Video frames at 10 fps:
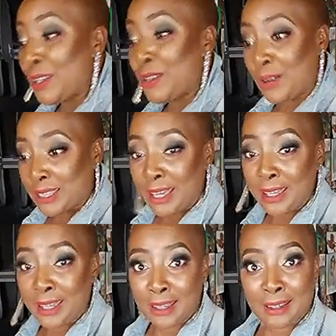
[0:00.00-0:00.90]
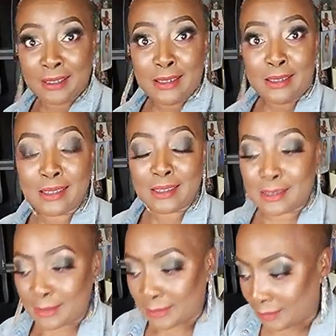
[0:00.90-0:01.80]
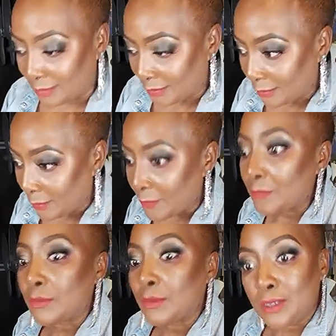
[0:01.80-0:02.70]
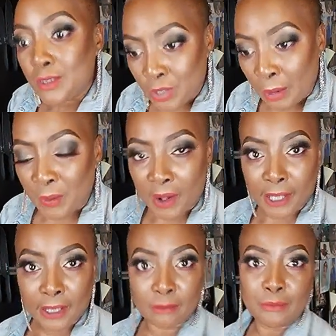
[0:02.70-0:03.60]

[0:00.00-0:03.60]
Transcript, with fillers: your thing is, jump on it.